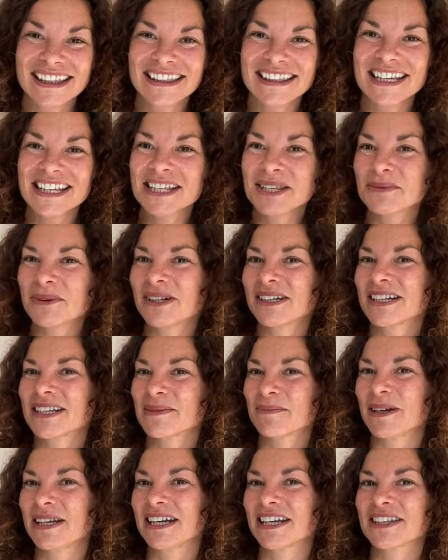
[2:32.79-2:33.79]
This one
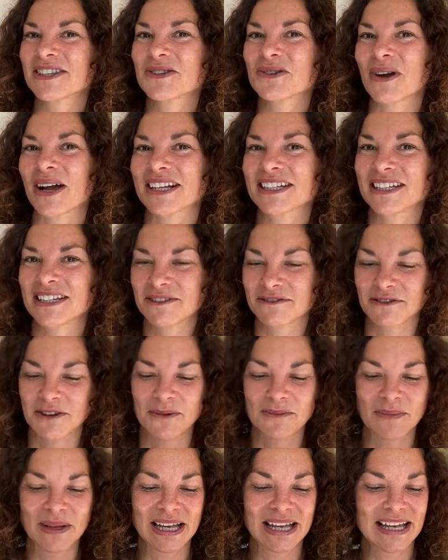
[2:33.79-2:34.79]
has been extracted
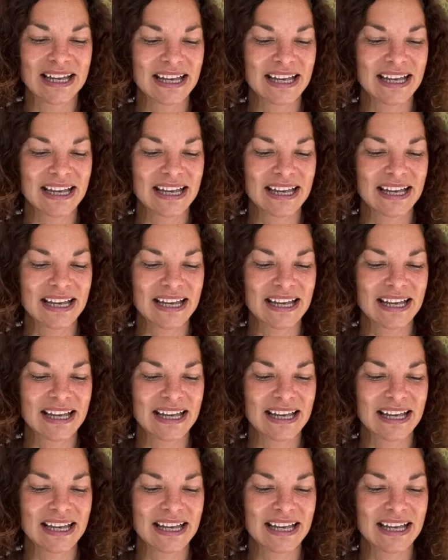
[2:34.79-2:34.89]
from